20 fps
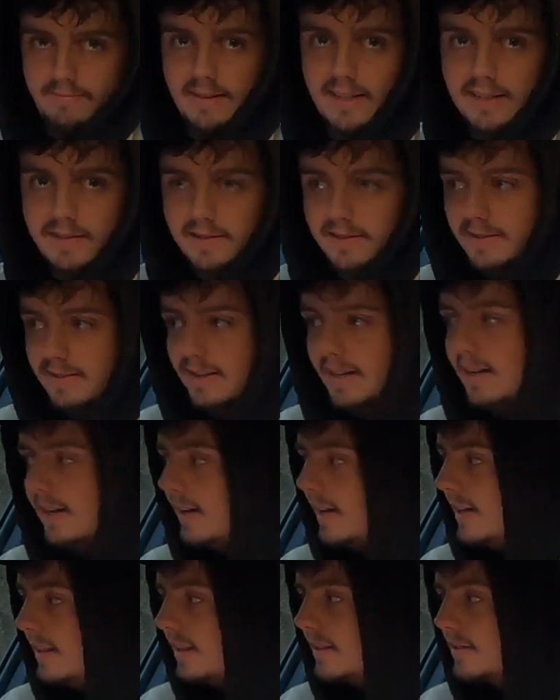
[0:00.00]

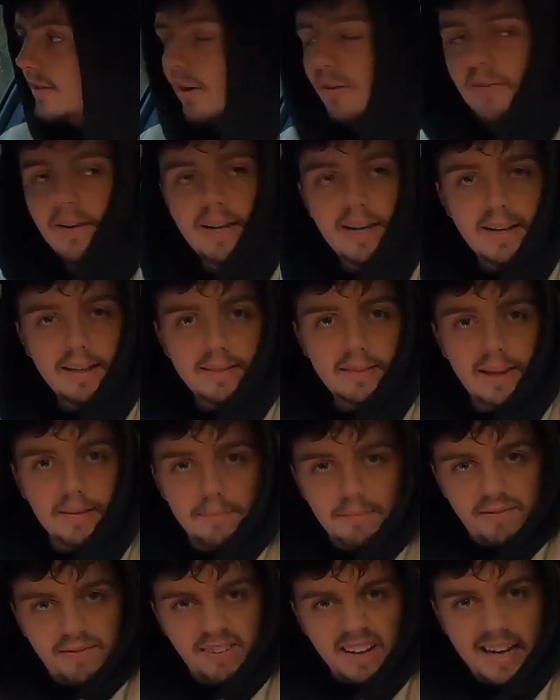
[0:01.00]
There's not really
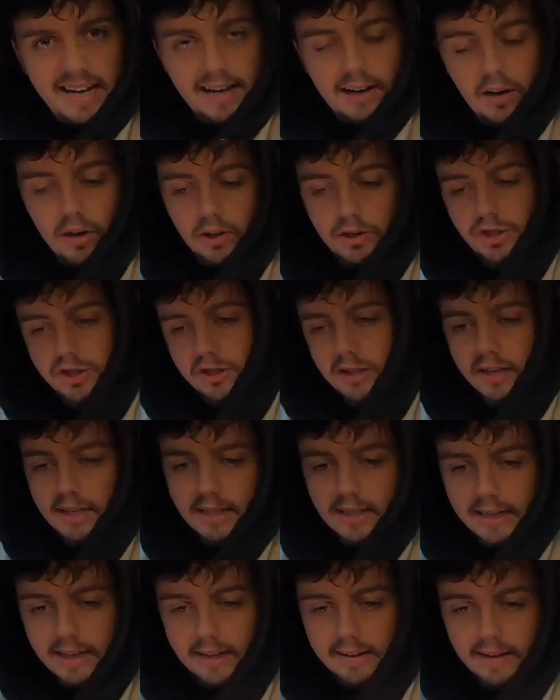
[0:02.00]
them flared arches like
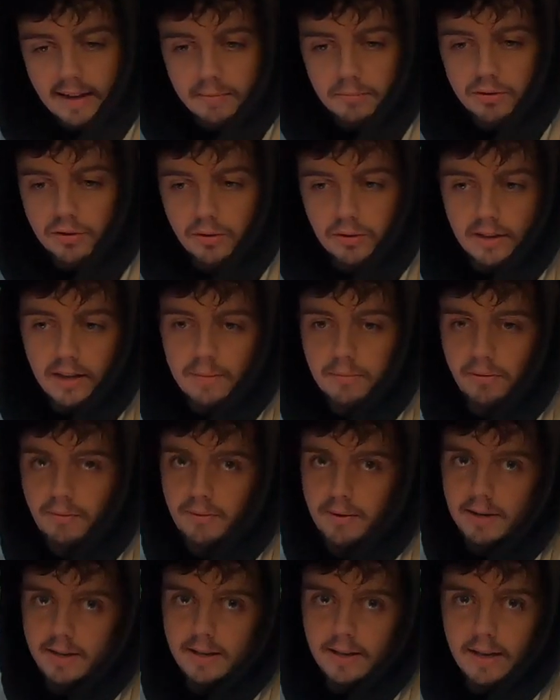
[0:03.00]
you get in the M2 and the
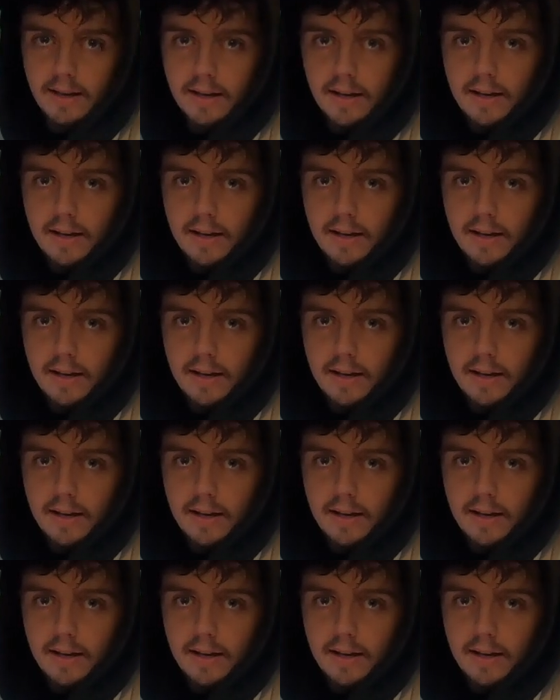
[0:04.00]
M3,